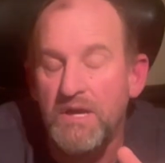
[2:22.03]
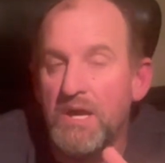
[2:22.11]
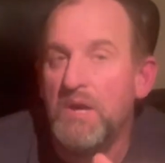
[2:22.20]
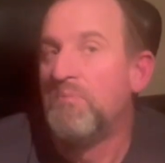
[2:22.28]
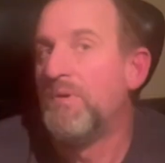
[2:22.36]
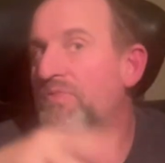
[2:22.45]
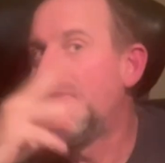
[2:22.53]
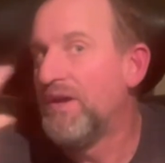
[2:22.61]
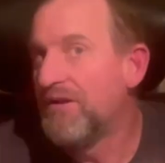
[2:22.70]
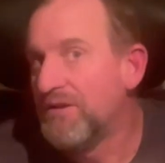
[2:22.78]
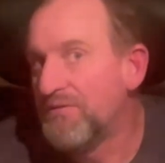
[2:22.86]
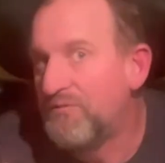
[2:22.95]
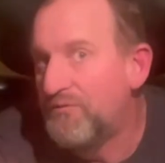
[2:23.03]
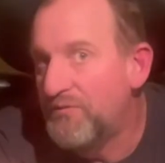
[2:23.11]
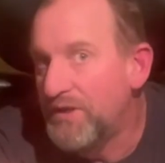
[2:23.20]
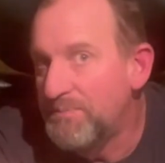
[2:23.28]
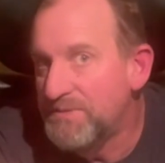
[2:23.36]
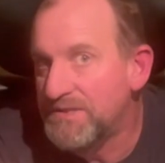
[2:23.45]
But then on the flip
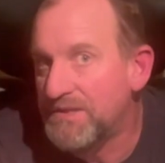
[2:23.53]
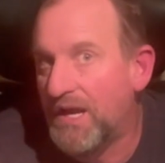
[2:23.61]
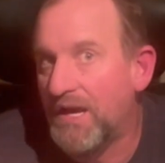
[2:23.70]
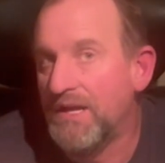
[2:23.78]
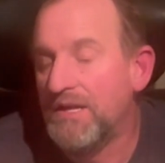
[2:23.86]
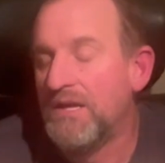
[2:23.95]
side,